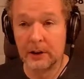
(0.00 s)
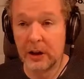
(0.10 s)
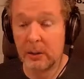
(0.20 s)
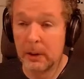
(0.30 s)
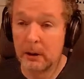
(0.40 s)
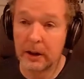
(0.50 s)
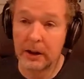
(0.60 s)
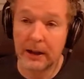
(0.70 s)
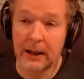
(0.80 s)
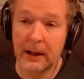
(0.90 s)
In America,
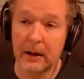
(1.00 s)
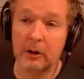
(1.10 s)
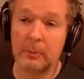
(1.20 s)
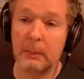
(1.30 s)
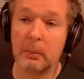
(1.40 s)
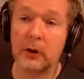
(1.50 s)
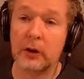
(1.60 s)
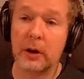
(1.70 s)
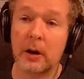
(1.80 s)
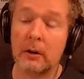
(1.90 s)
they let those people
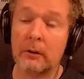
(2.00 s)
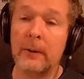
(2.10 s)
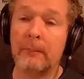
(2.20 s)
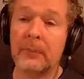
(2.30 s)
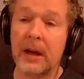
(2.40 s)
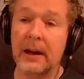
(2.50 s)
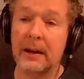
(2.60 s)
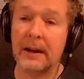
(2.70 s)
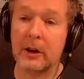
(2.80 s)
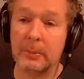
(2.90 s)
starve and
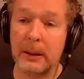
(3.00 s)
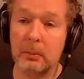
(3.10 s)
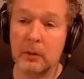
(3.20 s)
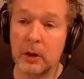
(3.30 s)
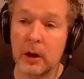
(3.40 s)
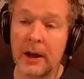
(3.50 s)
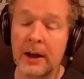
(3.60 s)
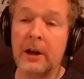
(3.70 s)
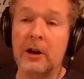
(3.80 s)
let those people die.